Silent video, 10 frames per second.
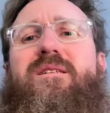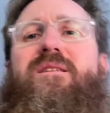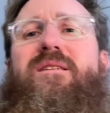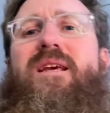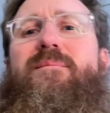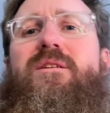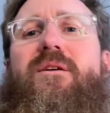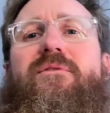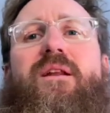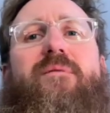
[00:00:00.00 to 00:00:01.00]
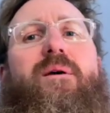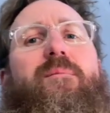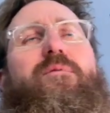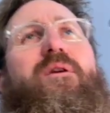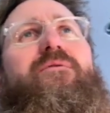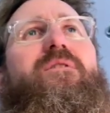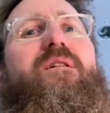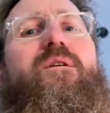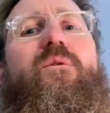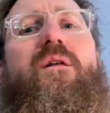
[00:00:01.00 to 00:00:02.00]
it's the same stuff that I've been
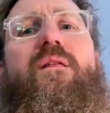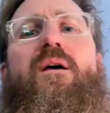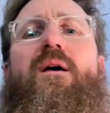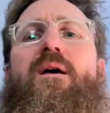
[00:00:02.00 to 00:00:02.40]
pre-filling with.